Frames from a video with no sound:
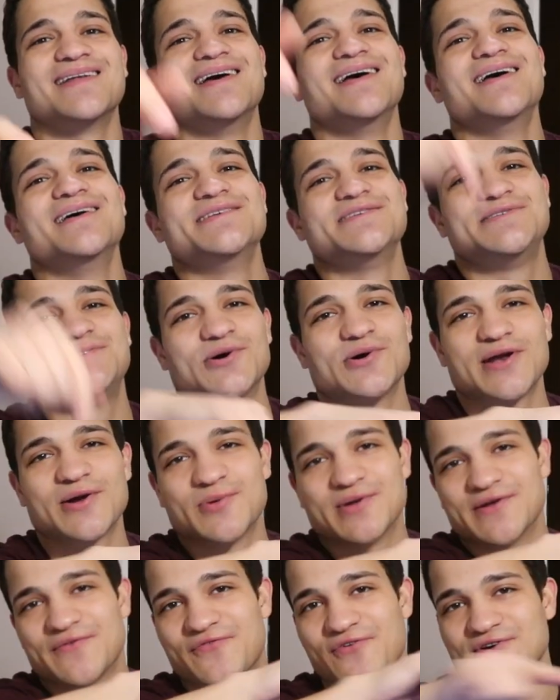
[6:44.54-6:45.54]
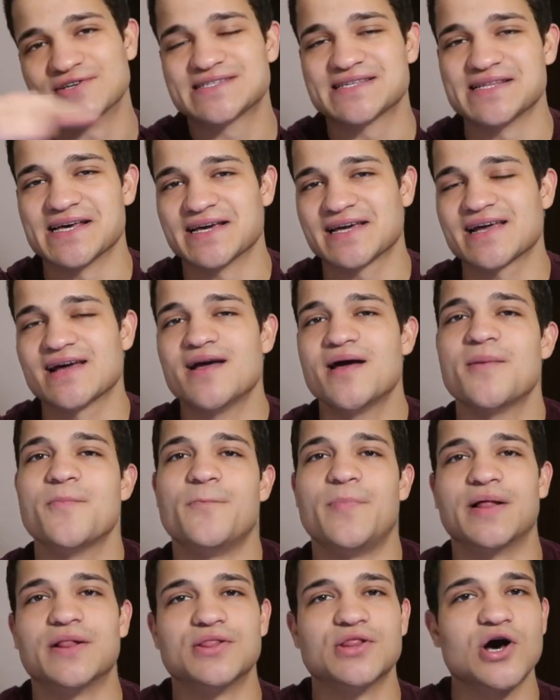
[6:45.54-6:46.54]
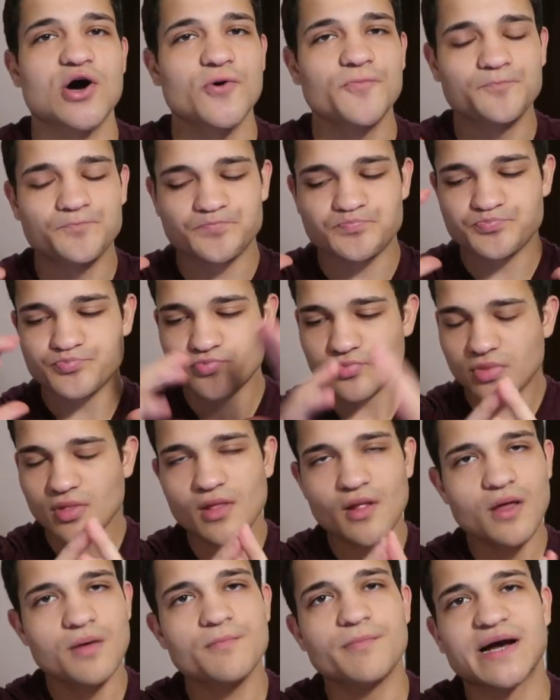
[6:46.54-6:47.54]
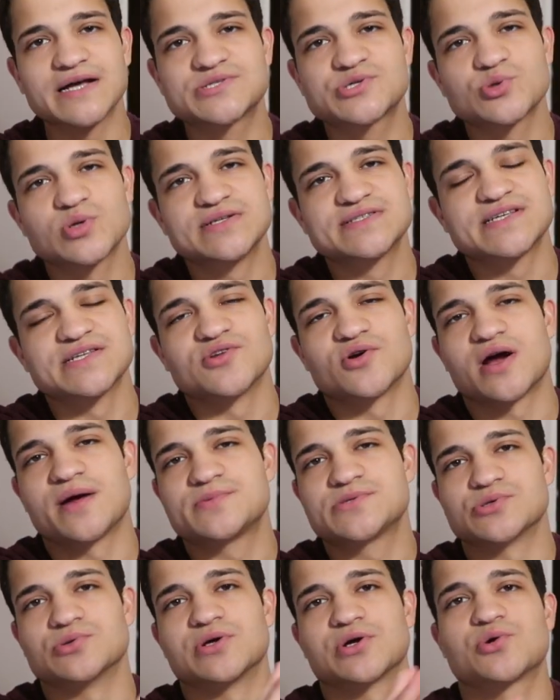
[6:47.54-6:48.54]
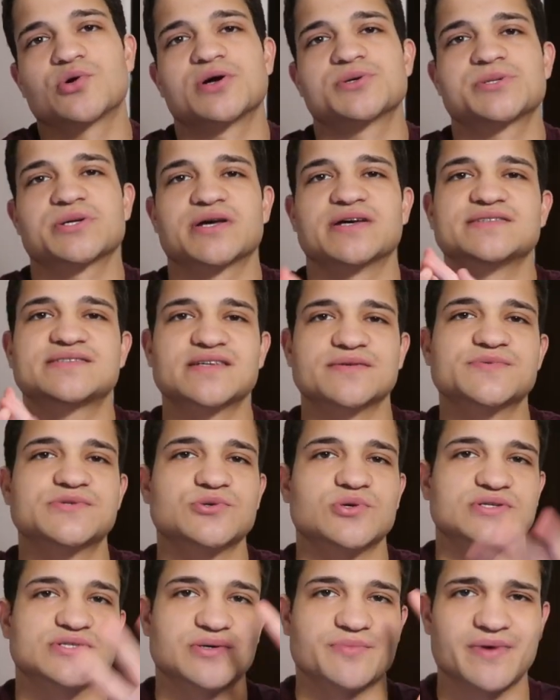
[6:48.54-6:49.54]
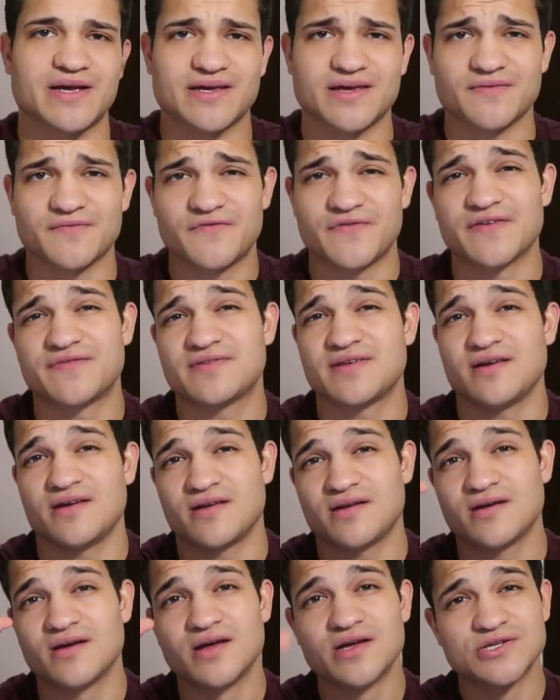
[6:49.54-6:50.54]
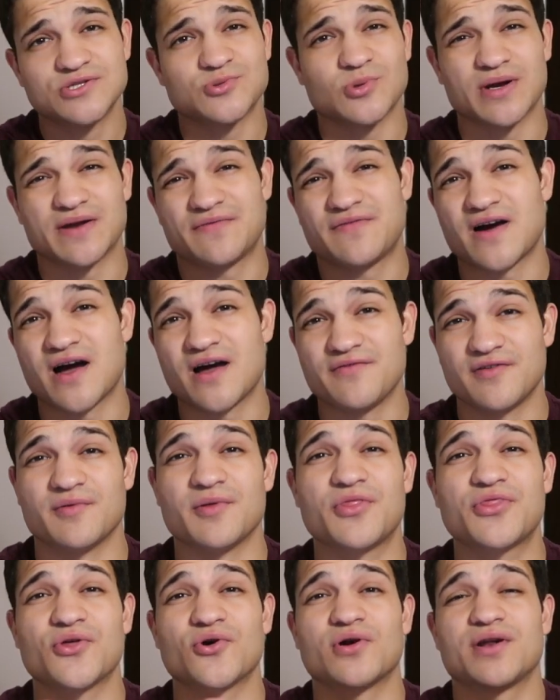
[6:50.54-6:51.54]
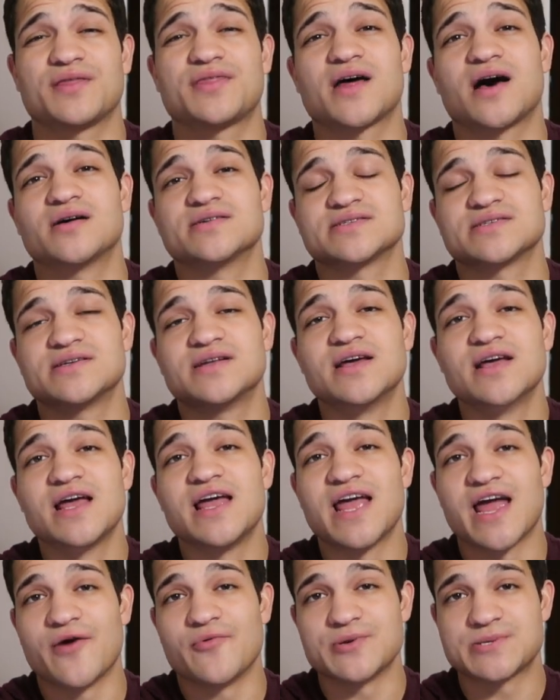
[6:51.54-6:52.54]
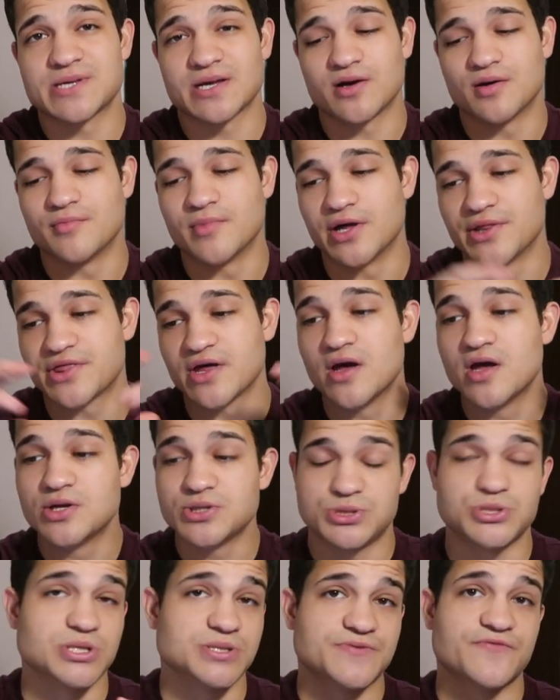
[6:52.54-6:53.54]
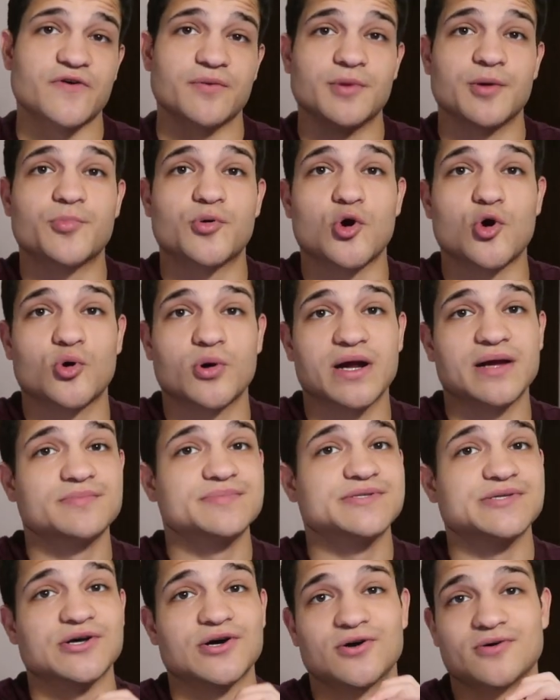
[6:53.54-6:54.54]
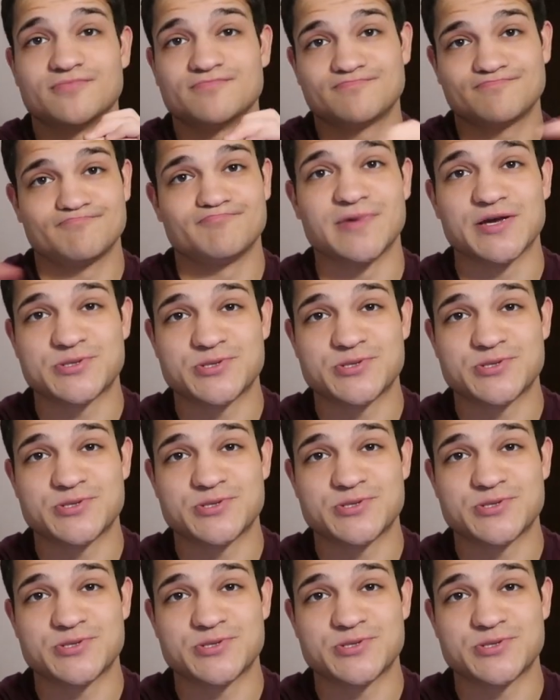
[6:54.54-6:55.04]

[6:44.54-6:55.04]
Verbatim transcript: but join it with the first link below. My students in there are absolutely crushing it. Some students are making 15, 25, even 30,000 every single month just from the program. So